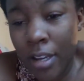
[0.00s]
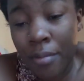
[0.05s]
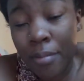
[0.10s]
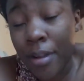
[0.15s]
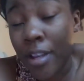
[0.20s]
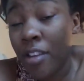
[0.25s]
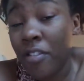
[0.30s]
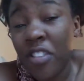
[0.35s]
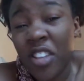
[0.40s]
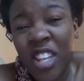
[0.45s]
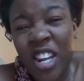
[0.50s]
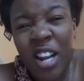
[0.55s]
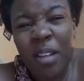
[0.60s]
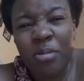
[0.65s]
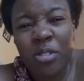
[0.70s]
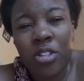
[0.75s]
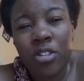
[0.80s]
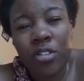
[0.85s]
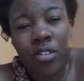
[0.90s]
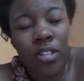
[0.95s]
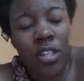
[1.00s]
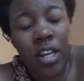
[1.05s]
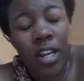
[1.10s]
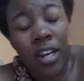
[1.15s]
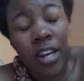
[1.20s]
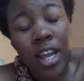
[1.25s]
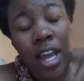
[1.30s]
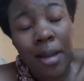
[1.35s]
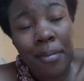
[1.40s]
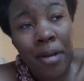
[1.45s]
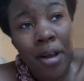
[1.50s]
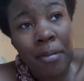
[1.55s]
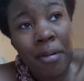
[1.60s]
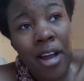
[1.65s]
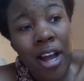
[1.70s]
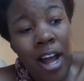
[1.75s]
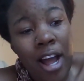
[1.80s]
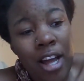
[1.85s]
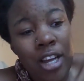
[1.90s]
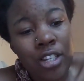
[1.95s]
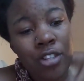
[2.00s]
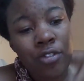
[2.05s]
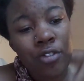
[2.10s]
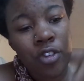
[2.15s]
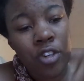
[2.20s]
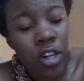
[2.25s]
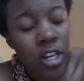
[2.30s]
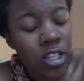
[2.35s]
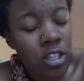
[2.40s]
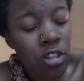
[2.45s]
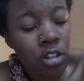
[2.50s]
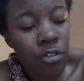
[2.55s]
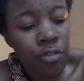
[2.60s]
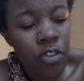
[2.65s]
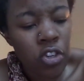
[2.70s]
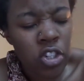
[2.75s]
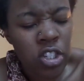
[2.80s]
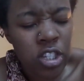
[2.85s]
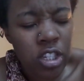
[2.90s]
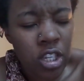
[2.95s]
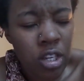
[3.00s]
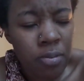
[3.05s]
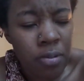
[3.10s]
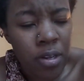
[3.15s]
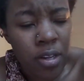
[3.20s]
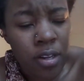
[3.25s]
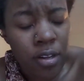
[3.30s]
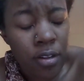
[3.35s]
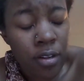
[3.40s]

But even then, I'm still gonna take a nap. My eyes feel, I still feel sleepy.